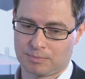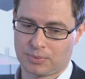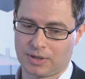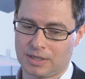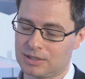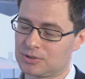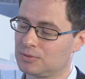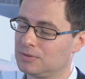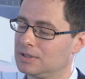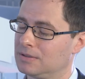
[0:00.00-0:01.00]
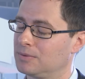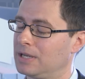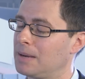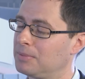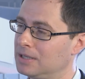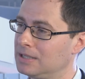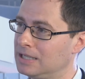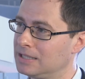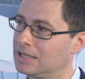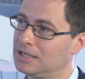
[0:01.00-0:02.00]
pointing to what happened in
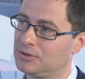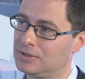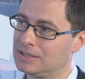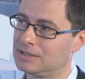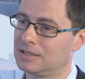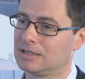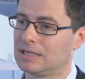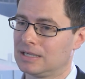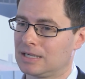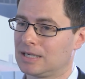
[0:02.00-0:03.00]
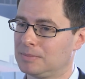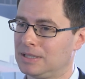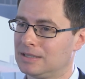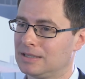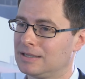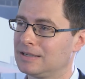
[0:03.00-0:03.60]
India and Indonesia. I mean,